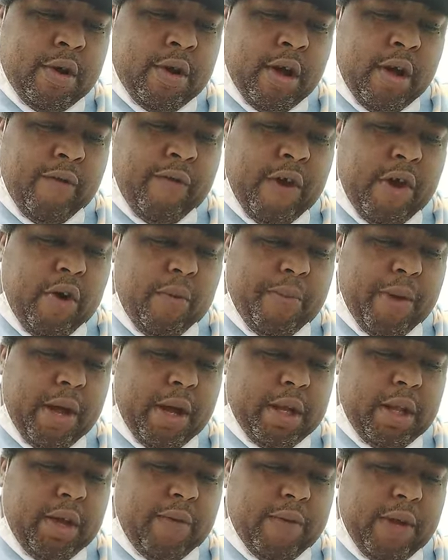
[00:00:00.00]
If he's gonna be in
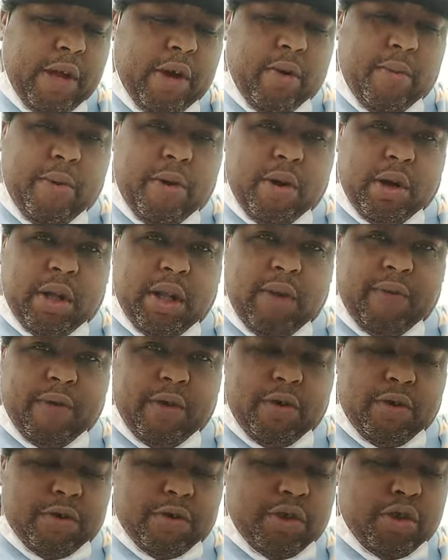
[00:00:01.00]
Cleveland, he's gonna be on
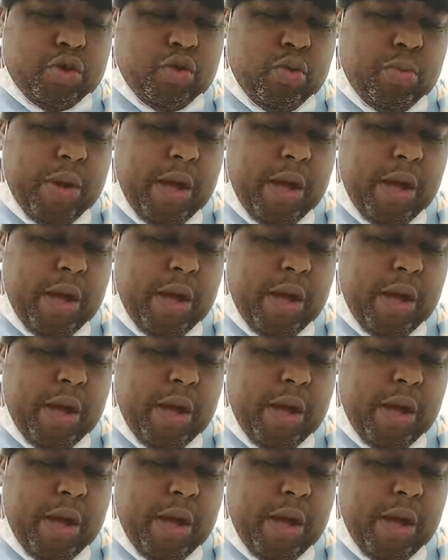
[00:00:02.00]
Cleveland on Zoom.